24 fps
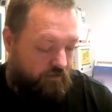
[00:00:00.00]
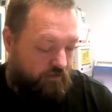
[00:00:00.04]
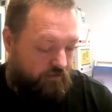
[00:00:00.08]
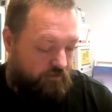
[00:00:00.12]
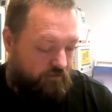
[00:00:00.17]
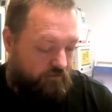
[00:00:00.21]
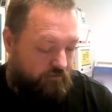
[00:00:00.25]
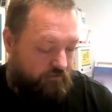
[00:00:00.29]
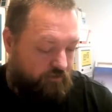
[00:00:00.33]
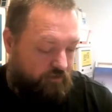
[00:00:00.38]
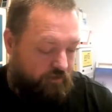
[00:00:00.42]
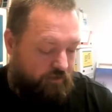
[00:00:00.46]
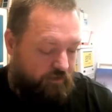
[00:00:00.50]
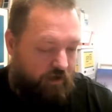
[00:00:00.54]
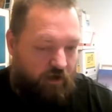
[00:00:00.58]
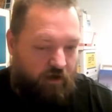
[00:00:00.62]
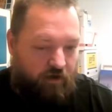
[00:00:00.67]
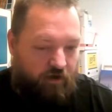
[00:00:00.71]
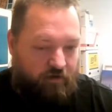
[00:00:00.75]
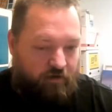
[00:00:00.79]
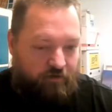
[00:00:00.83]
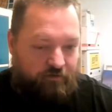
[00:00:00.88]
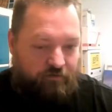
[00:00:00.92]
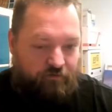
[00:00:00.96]
very
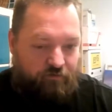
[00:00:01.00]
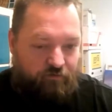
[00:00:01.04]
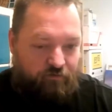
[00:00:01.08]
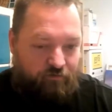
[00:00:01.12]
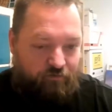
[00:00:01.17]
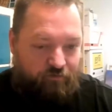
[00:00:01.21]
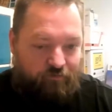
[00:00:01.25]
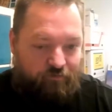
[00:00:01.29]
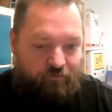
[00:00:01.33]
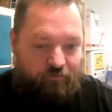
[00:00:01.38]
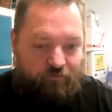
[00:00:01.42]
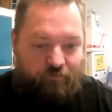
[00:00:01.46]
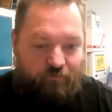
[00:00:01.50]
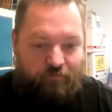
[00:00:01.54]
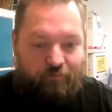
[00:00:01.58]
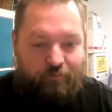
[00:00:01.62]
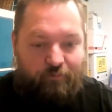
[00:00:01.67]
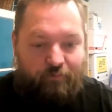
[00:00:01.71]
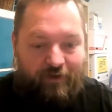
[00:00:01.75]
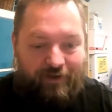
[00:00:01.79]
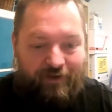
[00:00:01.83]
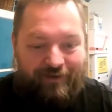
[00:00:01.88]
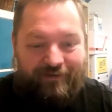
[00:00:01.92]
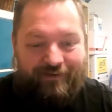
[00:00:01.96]
hard to to
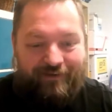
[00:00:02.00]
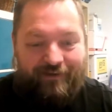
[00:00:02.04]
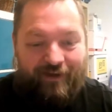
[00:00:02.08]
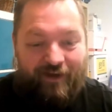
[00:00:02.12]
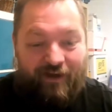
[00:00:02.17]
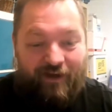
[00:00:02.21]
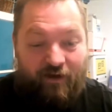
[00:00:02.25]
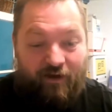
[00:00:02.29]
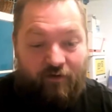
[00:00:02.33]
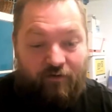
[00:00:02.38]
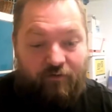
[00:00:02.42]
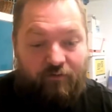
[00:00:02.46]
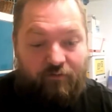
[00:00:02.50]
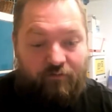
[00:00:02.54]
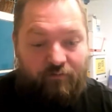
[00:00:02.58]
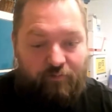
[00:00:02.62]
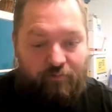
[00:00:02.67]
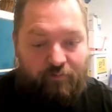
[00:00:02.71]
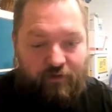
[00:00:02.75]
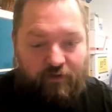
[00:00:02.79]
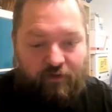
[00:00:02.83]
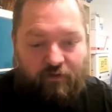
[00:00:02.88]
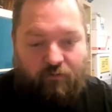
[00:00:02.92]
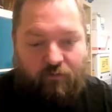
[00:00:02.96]
pin down
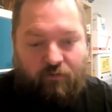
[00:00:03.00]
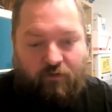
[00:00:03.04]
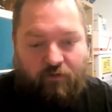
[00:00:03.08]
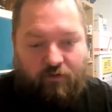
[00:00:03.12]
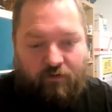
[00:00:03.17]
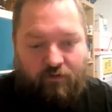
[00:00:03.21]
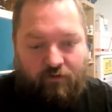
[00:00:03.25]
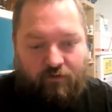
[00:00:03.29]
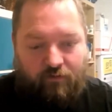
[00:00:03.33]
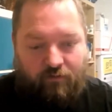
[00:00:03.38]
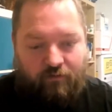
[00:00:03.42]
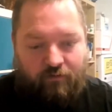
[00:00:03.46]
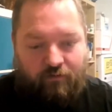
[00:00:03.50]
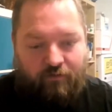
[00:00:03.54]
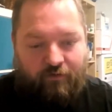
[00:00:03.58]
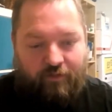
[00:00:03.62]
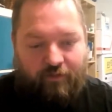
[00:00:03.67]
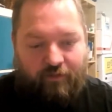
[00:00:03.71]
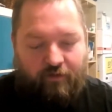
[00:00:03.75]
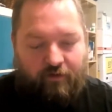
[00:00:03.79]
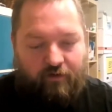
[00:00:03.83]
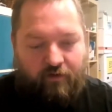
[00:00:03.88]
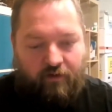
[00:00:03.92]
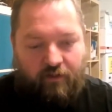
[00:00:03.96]
being one or
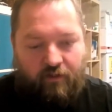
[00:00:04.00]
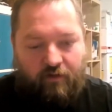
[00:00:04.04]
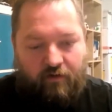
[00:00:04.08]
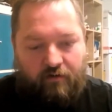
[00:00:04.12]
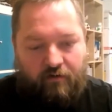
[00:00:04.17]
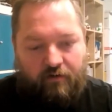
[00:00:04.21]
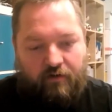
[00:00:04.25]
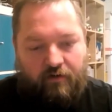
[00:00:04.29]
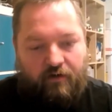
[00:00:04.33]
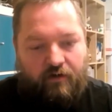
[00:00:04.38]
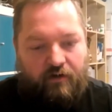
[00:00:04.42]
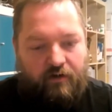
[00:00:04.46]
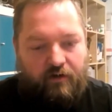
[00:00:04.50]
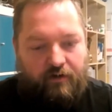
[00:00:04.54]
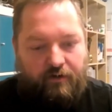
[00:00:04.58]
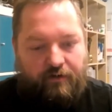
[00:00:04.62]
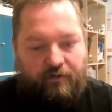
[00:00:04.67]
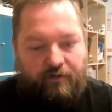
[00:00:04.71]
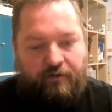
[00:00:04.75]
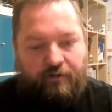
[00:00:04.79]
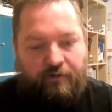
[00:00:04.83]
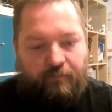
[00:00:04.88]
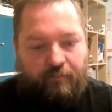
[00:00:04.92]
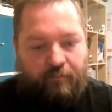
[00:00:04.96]
the other.
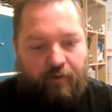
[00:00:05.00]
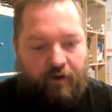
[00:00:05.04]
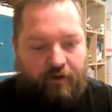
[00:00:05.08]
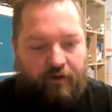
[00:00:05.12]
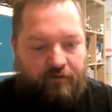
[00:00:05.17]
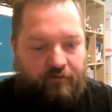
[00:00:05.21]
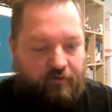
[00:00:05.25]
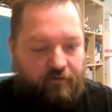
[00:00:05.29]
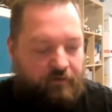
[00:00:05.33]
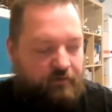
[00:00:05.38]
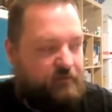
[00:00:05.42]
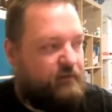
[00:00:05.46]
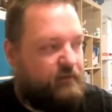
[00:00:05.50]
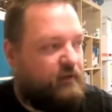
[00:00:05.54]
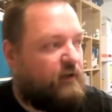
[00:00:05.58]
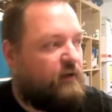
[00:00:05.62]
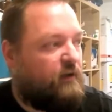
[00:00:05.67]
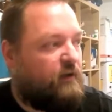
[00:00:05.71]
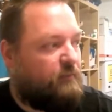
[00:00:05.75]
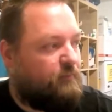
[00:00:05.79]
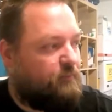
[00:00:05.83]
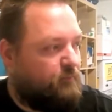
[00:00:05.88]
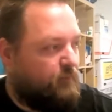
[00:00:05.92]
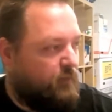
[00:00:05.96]
Um, I just set
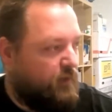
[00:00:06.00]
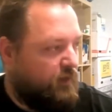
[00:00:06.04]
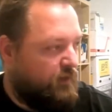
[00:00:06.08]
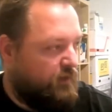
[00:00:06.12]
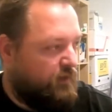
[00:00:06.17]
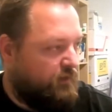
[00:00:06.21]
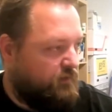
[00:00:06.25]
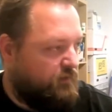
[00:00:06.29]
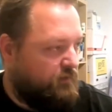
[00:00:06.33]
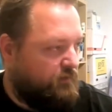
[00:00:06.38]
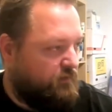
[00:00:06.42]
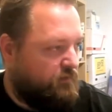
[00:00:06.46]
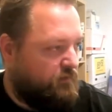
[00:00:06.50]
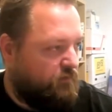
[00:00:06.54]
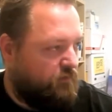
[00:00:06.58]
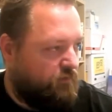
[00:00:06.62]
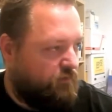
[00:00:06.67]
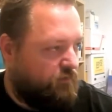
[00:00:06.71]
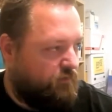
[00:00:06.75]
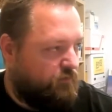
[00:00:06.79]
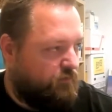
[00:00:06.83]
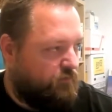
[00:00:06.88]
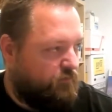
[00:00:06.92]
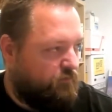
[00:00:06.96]
up my
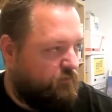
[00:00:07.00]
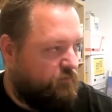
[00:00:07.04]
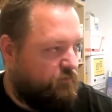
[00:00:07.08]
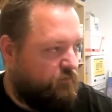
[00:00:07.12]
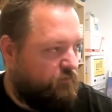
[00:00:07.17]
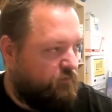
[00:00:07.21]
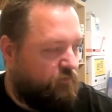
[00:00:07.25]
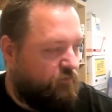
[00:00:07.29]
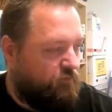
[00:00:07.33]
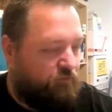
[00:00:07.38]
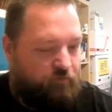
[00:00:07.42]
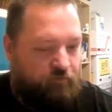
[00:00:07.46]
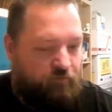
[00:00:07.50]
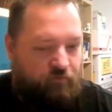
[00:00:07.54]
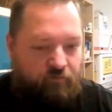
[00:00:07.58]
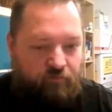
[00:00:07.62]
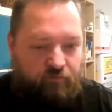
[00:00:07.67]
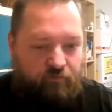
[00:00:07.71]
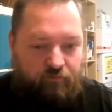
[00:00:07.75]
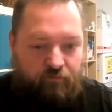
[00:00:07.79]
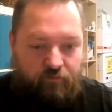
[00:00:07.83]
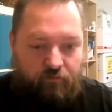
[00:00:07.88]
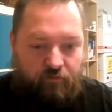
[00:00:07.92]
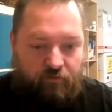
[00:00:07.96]
daughter's new
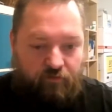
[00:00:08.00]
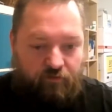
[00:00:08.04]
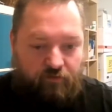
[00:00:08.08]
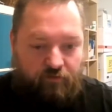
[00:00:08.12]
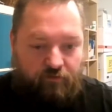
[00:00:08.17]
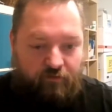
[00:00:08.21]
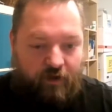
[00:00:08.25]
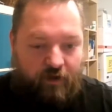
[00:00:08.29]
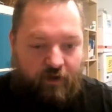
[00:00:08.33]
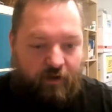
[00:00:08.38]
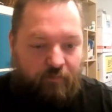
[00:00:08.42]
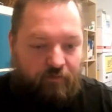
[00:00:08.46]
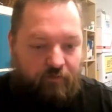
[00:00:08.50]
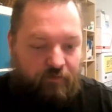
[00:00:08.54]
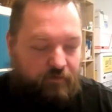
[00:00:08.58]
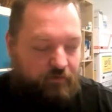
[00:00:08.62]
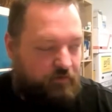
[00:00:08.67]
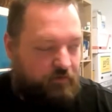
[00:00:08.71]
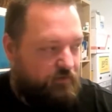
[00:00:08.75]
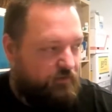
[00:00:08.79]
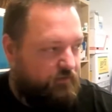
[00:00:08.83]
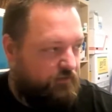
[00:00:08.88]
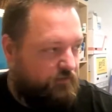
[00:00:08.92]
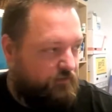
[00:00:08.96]
uh, tablet
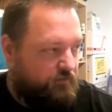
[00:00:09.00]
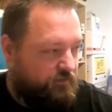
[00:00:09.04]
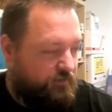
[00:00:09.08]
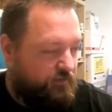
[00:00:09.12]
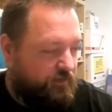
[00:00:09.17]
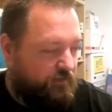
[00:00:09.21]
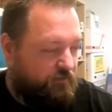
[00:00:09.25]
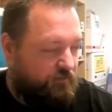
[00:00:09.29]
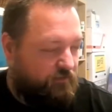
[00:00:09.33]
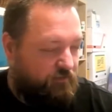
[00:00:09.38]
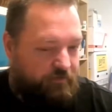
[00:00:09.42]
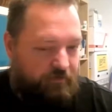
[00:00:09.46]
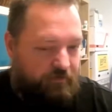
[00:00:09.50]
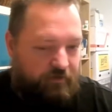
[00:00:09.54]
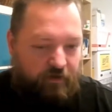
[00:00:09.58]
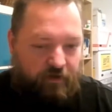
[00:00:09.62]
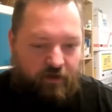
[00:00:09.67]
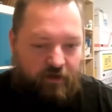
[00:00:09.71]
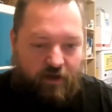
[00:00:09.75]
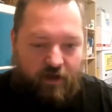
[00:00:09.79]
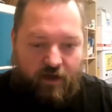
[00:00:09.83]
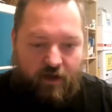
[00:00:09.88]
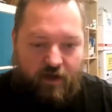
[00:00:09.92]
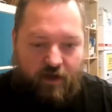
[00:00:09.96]
here
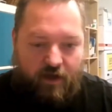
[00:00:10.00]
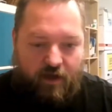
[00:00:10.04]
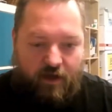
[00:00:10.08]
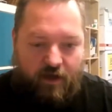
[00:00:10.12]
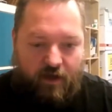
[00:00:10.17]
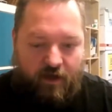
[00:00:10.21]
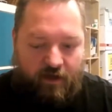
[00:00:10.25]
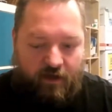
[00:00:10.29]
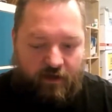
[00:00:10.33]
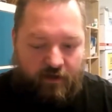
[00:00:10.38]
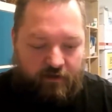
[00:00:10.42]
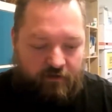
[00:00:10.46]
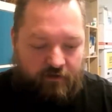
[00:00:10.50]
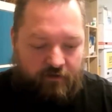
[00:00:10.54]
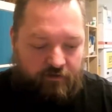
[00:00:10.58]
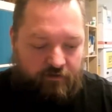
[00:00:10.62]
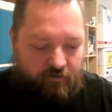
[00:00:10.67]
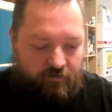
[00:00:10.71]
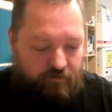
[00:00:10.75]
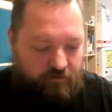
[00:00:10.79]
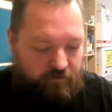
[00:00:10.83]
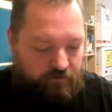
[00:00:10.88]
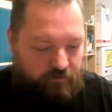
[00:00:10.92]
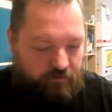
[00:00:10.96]
yesterday,
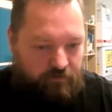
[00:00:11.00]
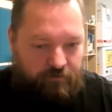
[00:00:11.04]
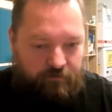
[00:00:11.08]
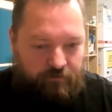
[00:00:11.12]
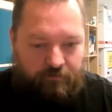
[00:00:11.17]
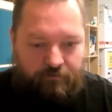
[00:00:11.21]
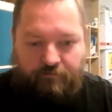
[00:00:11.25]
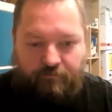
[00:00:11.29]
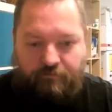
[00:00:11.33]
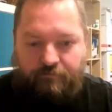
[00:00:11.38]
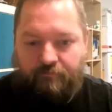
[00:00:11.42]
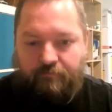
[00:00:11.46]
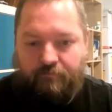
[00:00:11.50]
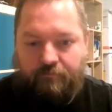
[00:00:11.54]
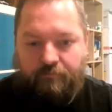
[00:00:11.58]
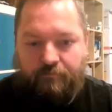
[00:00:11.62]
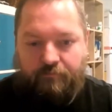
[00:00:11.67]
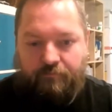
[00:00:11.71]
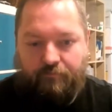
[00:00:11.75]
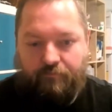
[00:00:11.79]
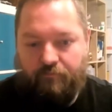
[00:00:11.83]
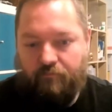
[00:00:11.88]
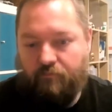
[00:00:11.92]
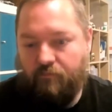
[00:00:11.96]
and
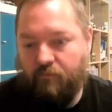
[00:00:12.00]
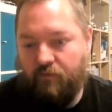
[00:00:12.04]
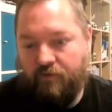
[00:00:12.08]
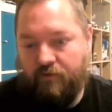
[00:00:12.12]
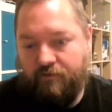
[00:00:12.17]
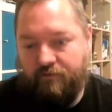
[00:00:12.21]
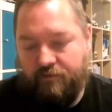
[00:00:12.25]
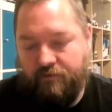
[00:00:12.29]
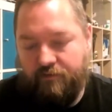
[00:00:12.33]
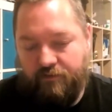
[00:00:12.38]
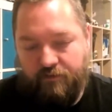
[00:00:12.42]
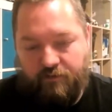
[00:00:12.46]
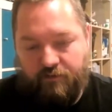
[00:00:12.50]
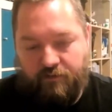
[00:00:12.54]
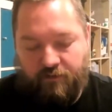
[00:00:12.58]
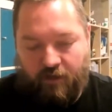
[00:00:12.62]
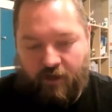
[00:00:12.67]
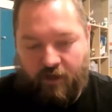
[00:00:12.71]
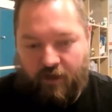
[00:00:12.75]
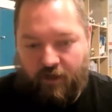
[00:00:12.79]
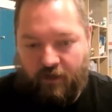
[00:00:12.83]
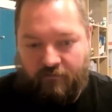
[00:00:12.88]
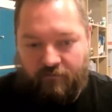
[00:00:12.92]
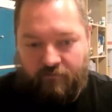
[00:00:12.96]
um, she didn't
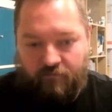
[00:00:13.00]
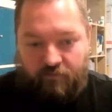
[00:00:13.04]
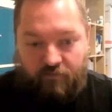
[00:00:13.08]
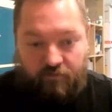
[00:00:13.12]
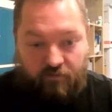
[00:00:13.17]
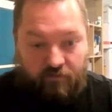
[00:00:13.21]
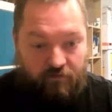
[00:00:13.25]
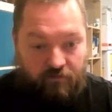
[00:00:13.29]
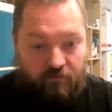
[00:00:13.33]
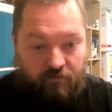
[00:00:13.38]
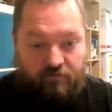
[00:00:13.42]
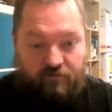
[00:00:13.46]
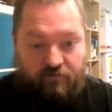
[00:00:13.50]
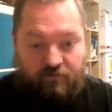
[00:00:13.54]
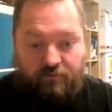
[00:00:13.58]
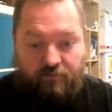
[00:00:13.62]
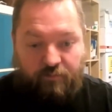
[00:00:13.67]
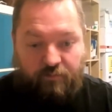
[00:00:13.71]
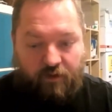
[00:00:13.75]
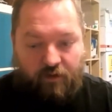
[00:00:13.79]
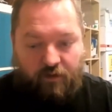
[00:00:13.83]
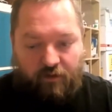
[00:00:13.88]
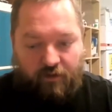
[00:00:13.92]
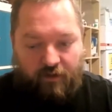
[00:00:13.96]
have a
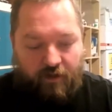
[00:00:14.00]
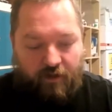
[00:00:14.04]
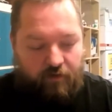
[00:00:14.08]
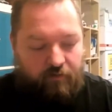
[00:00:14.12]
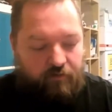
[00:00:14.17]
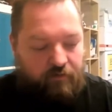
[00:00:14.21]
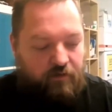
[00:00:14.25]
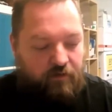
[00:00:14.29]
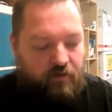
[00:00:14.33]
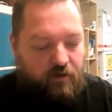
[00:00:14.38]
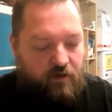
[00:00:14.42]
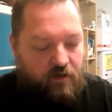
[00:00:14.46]
Gmail account,